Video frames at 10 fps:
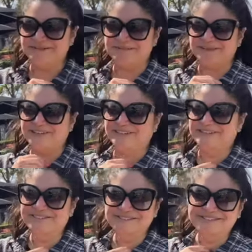big
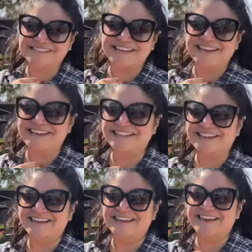clothes, and
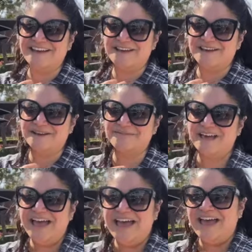then. Um,
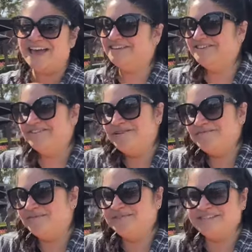and you know, I'm
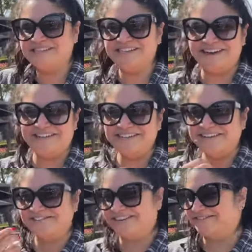able to eat out.
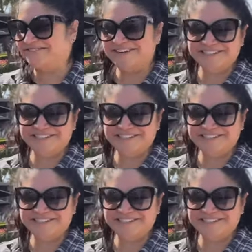Like right now, we're at